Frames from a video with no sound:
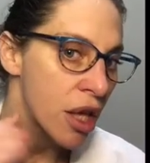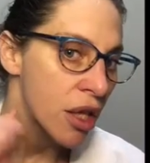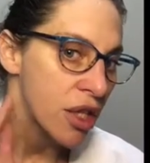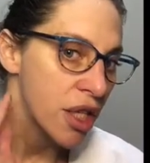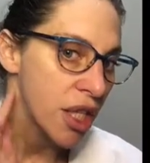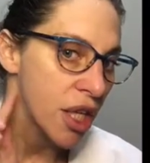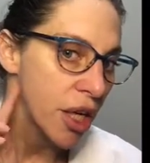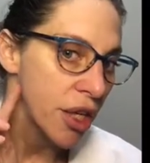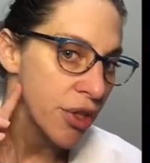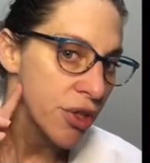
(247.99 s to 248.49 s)

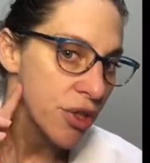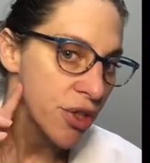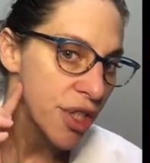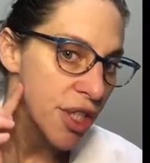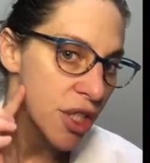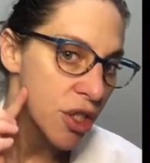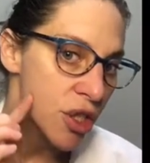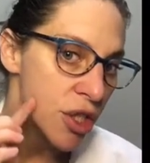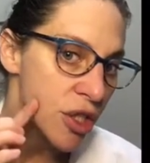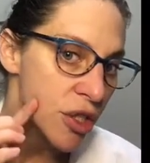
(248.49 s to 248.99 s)
The other
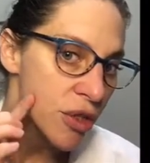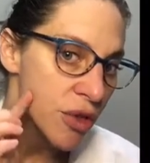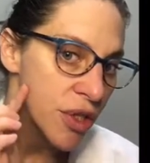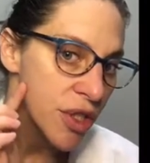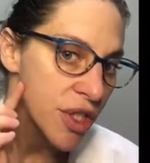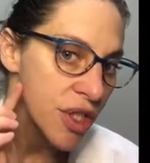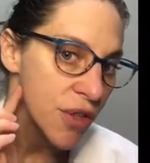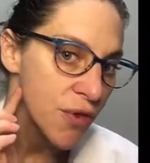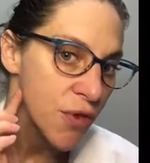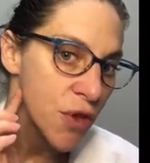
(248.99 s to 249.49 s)
thing too
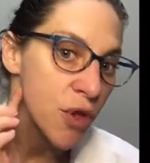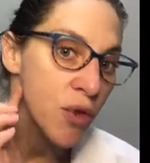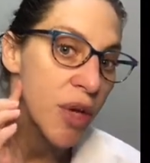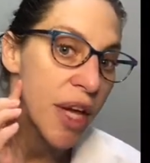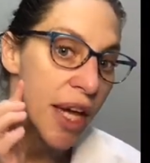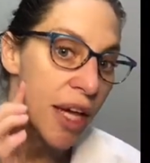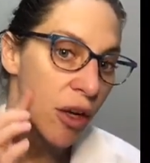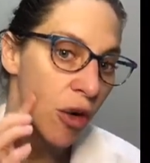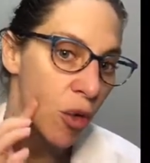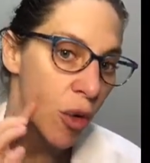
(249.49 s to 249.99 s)
is if you
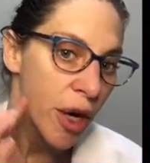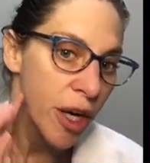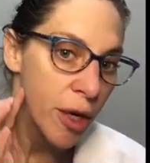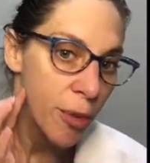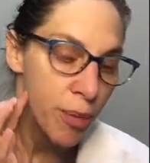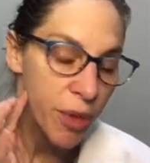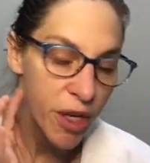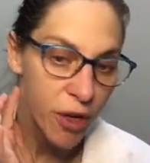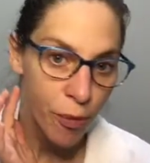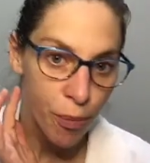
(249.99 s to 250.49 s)
get quite a
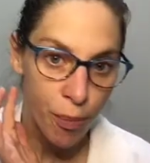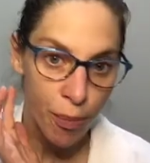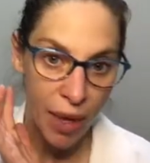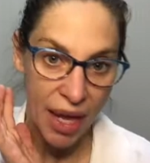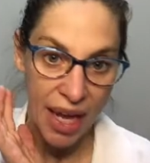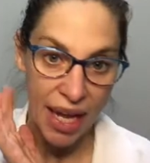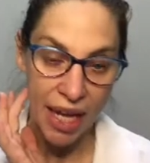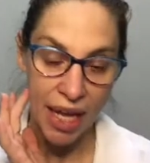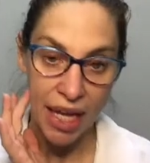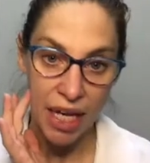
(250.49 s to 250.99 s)
bit of
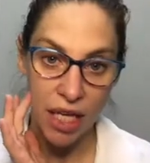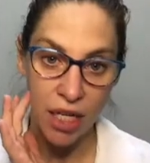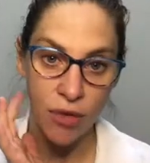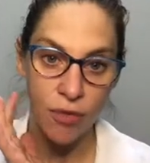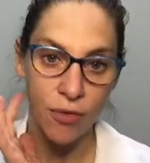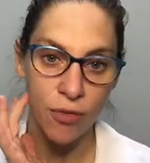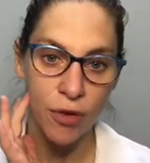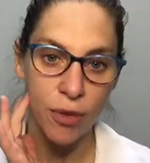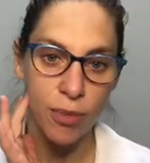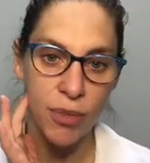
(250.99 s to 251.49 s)
pain
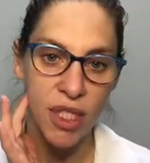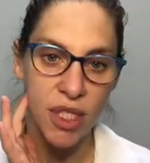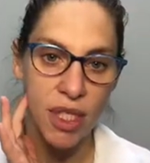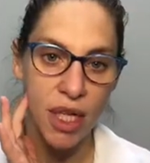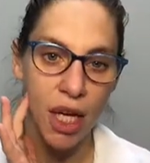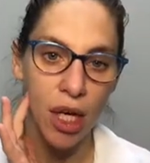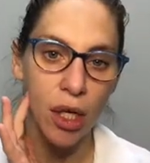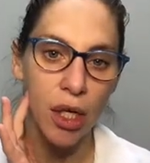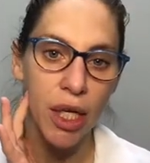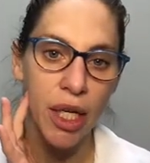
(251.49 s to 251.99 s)
from this
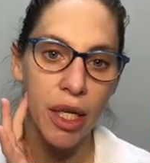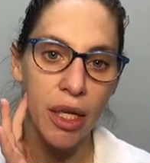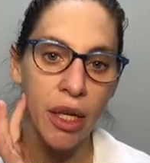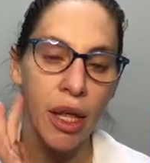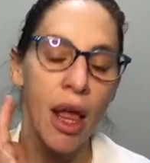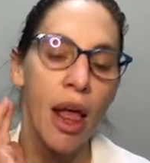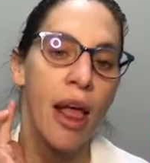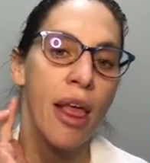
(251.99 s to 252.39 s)
area,